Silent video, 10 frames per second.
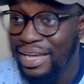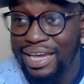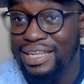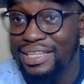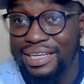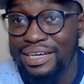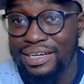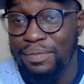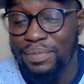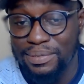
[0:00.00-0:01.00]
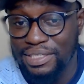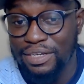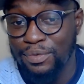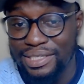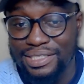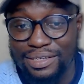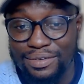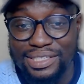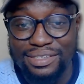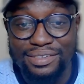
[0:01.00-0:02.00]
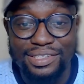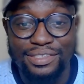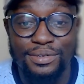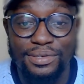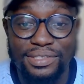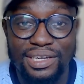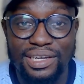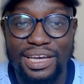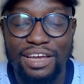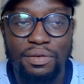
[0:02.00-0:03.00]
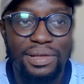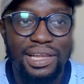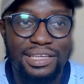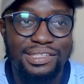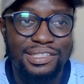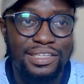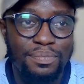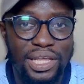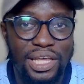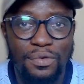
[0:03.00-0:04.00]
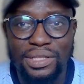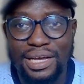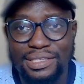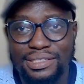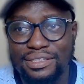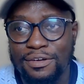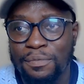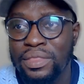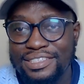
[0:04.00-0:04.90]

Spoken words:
Anything can happen, especially when Chelsea is concerned. I remember Leicester City playing with Arsenal.